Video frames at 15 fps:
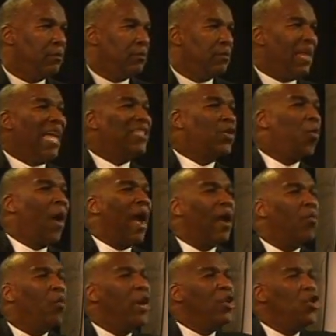That's why
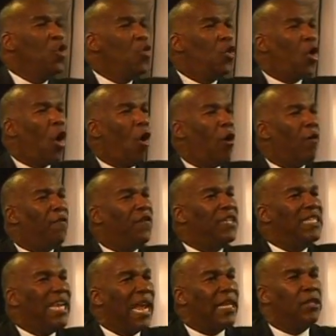when you call for
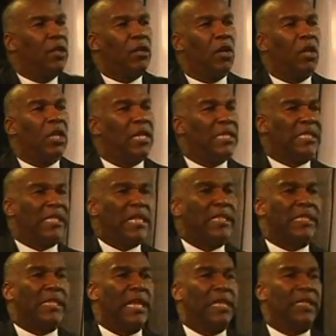technical
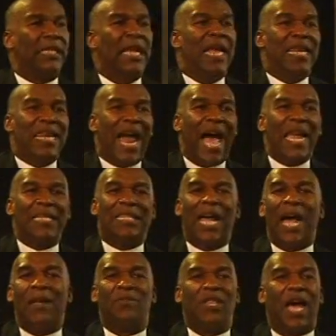assistance, 9
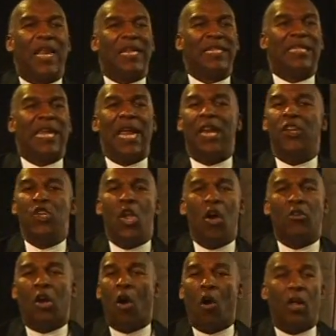times out of 10, your
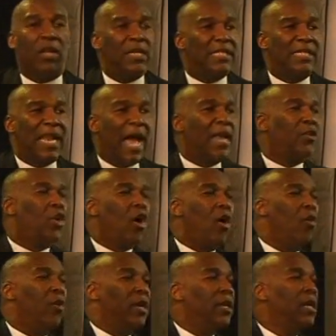call is not
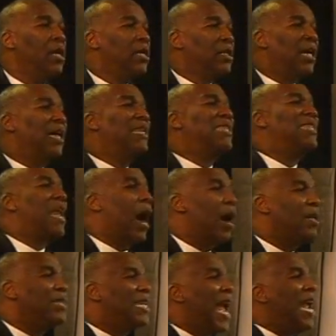going to
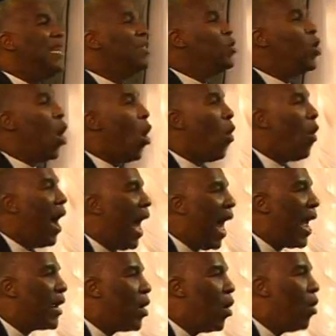Dayton,
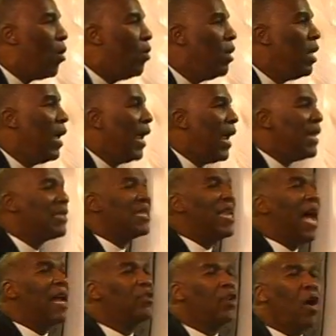Ohio. It's
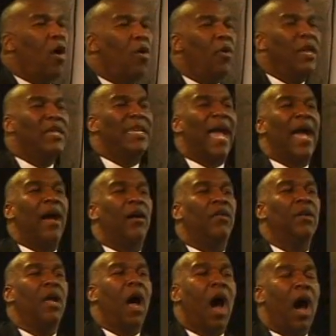not going
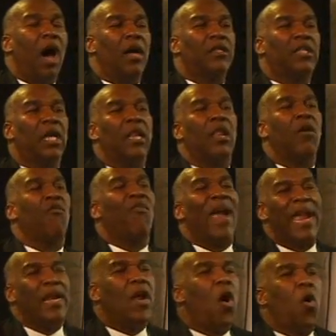down to
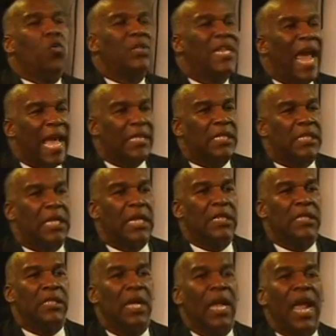Laredo,
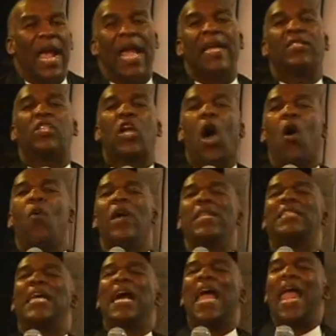Texas. It's going
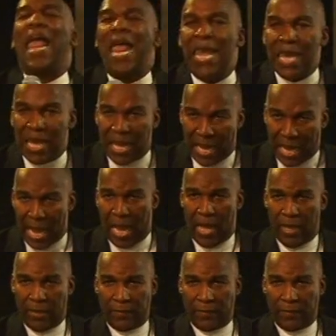to India.